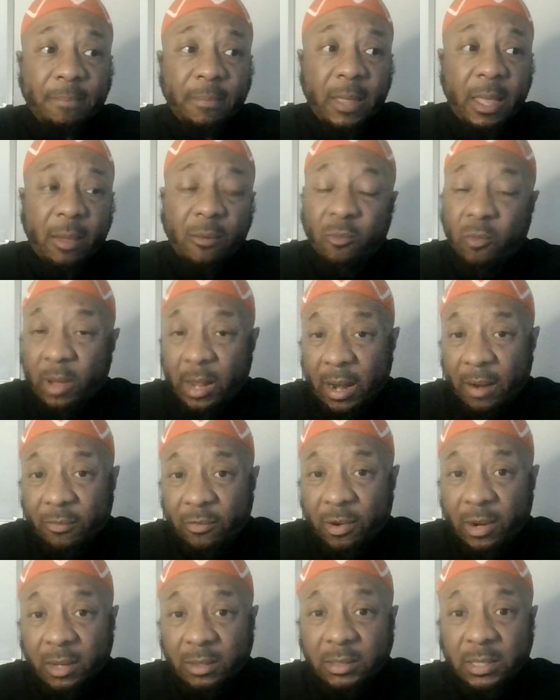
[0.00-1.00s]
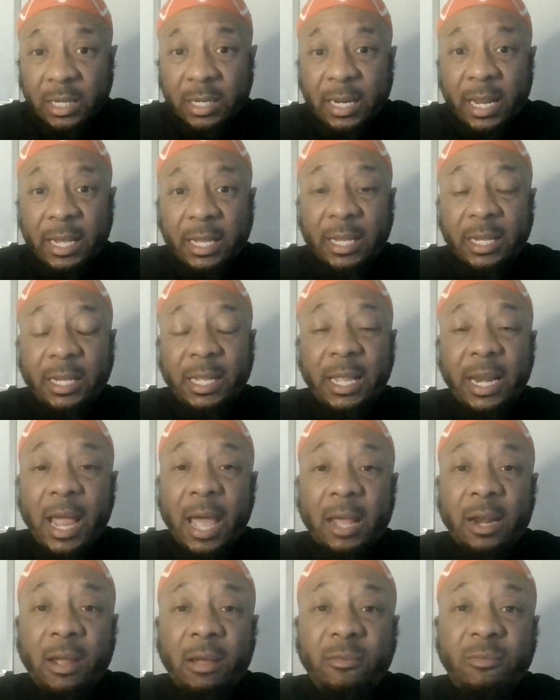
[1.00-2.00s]
and whatever else that they can get
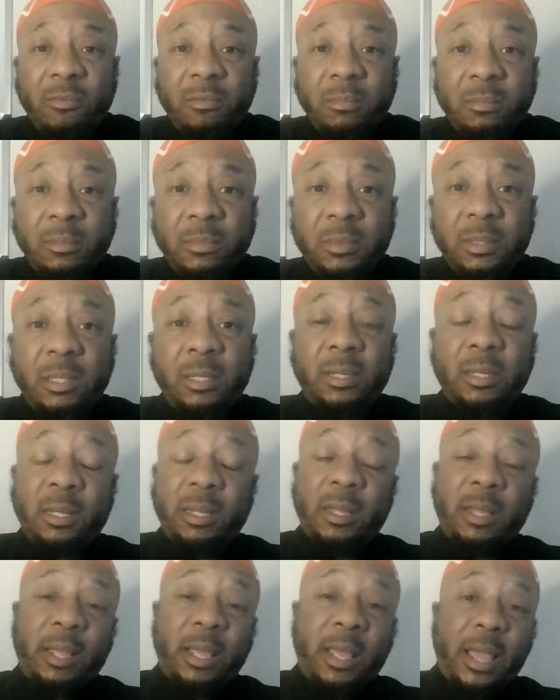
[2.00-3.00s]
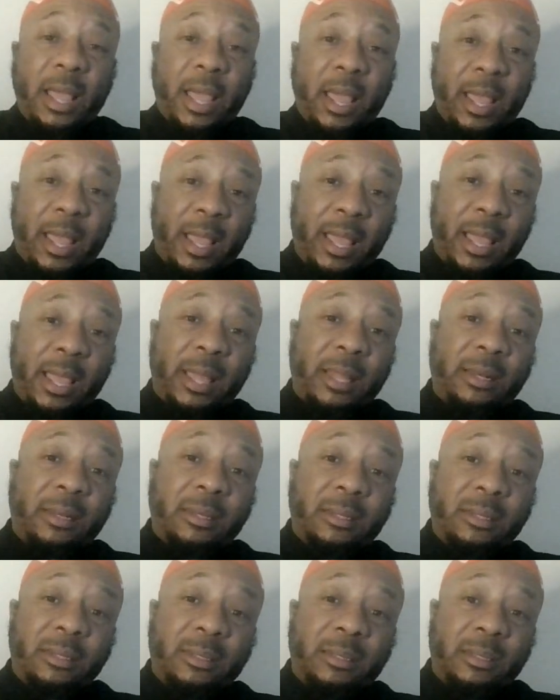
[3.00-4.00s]
out of him. And
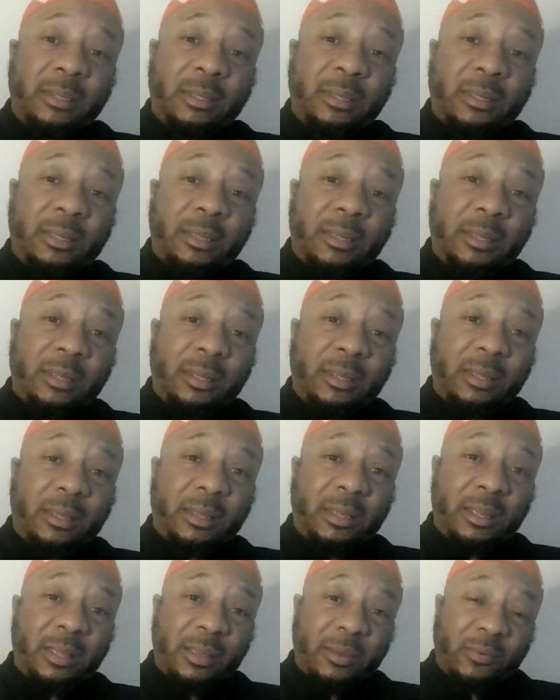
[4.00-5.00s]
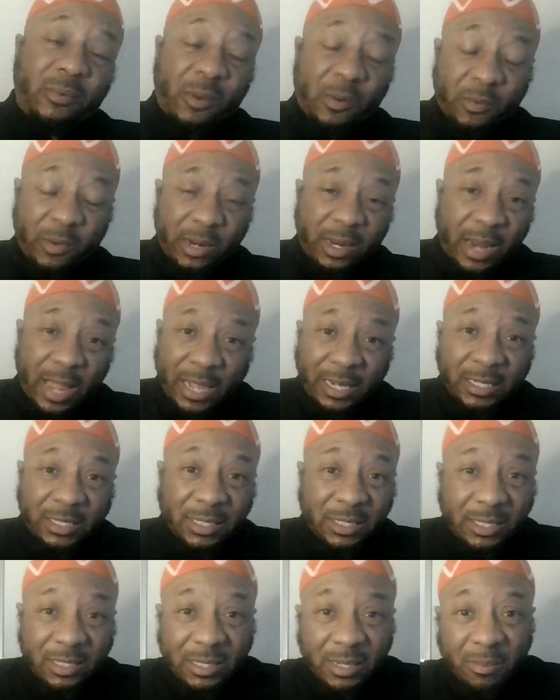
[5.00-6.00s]
if a
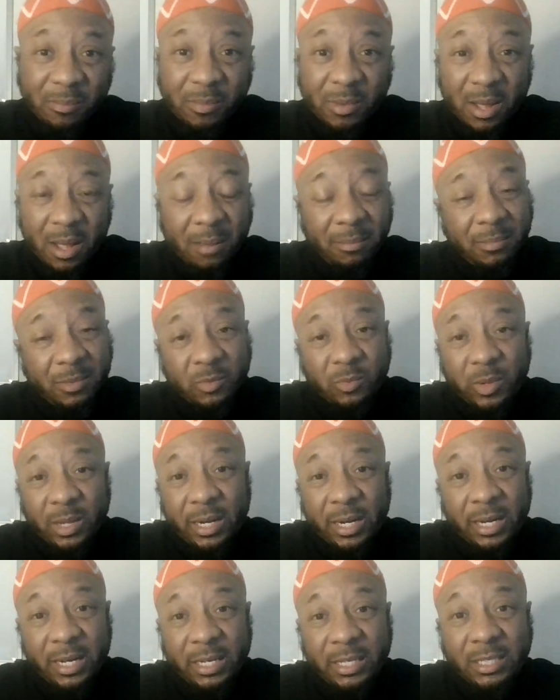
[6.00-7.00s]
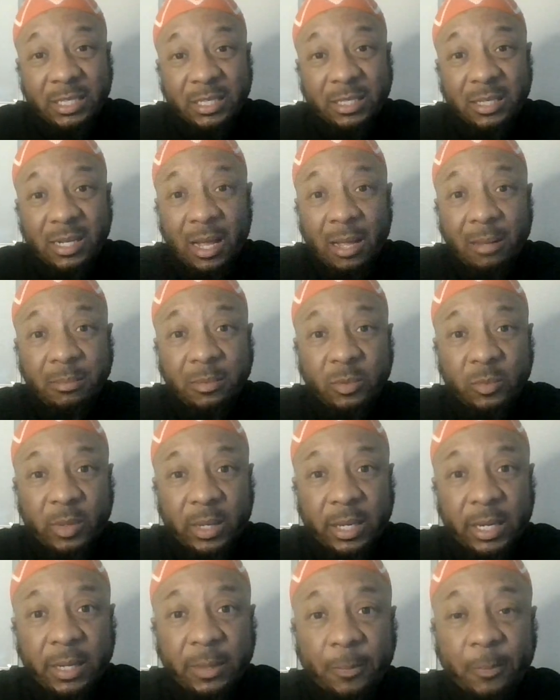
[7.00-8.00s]
relationship comes with it, it just comes
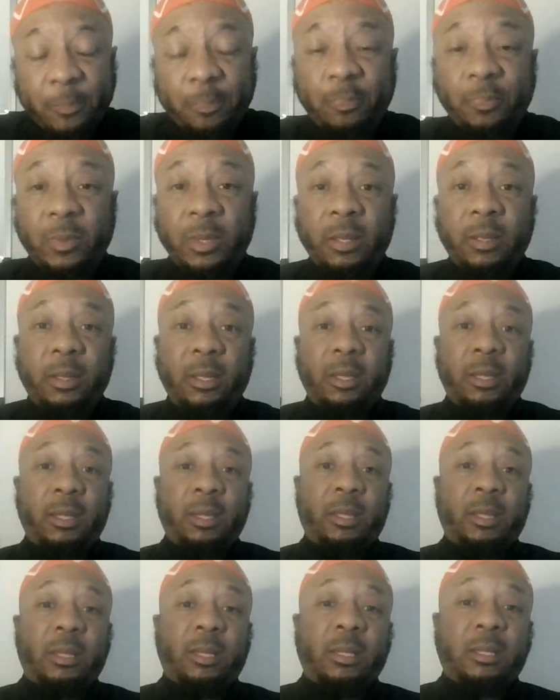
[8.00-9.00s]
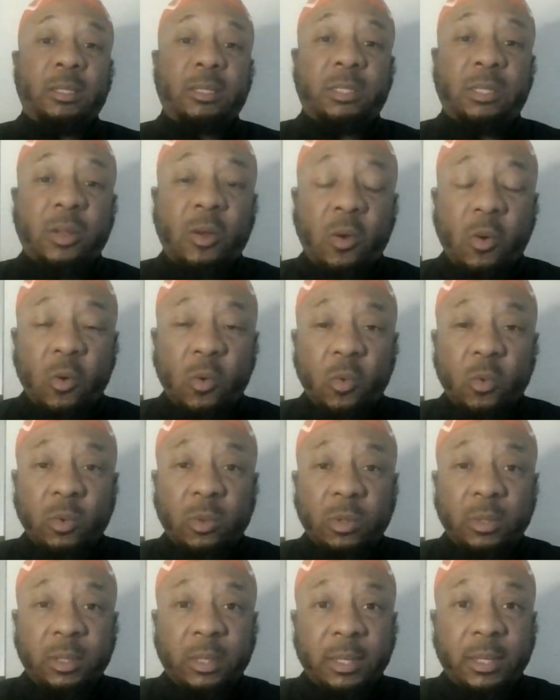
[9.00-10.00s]
with it. So
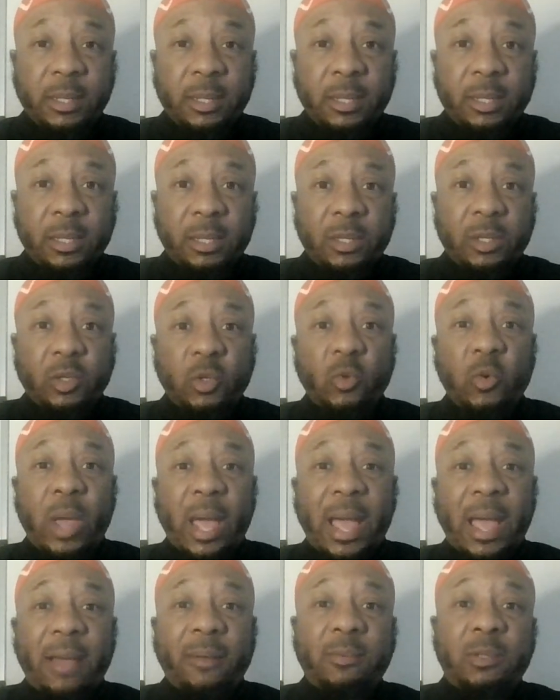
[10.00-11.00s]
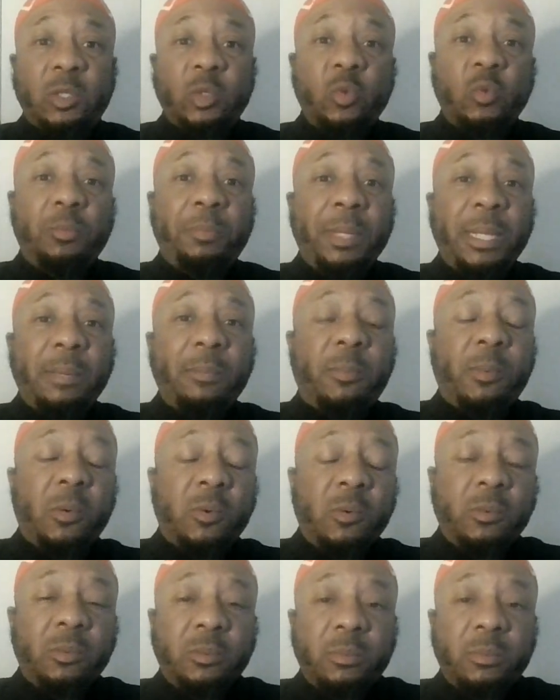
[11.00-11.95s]
you have two people